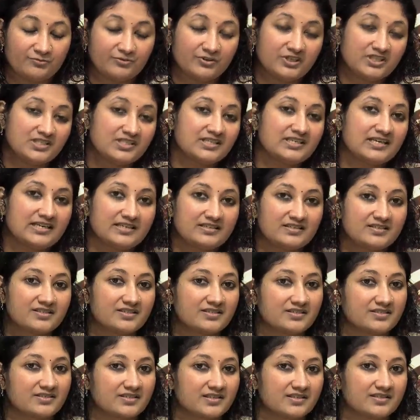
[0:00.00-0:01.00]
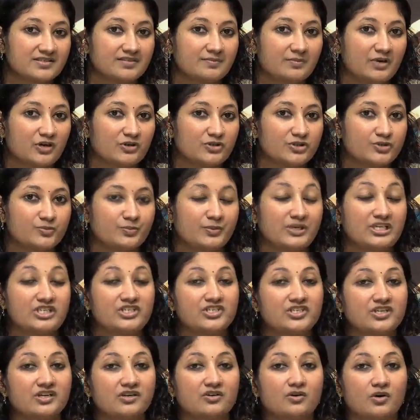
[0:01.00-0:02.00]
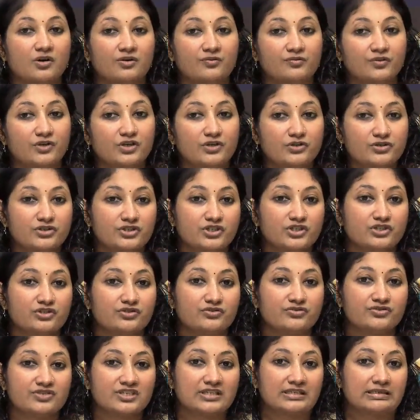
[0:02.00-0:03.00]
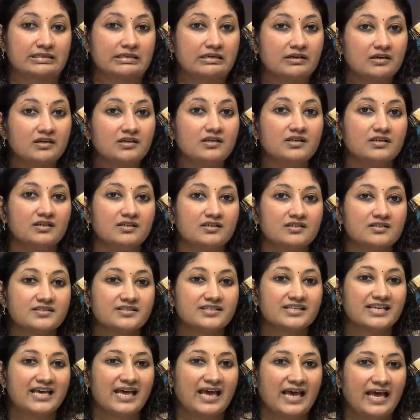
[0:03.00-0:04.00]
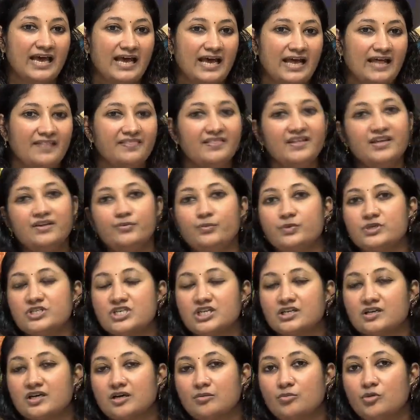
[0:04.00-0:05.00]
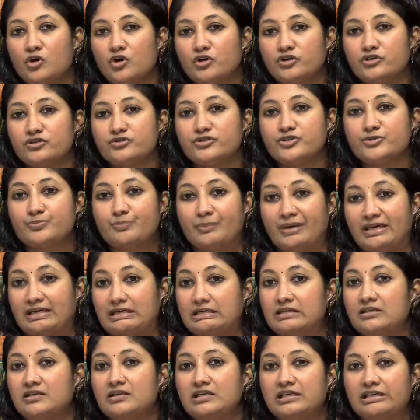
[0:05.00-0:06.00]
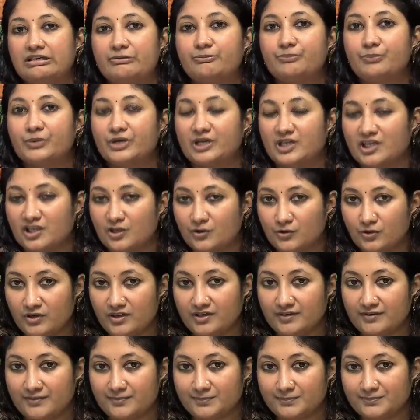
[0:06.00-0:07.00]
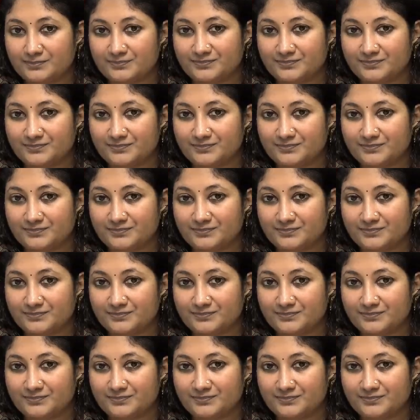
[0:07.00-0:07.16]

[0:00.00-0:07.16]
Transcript: first let us discuss about spatial convolution using kernels and then we shall come on to speckle in particular.